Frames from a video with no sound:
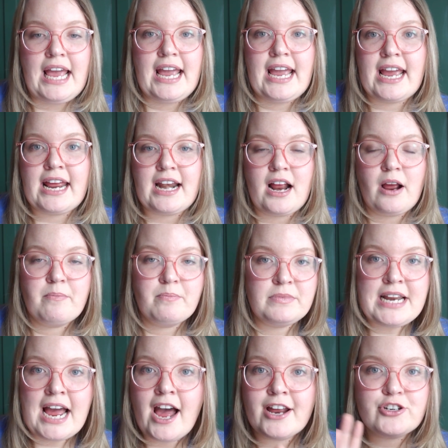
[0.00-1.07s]
It
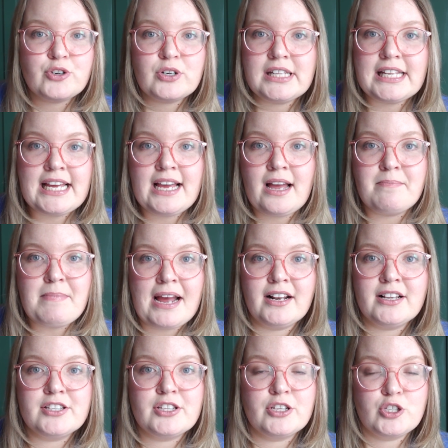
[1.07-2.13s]
naturally
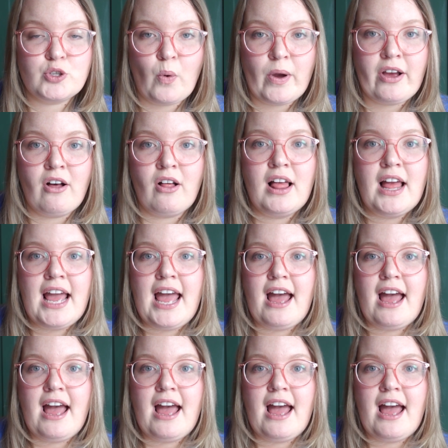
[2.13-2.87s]
amends the soil,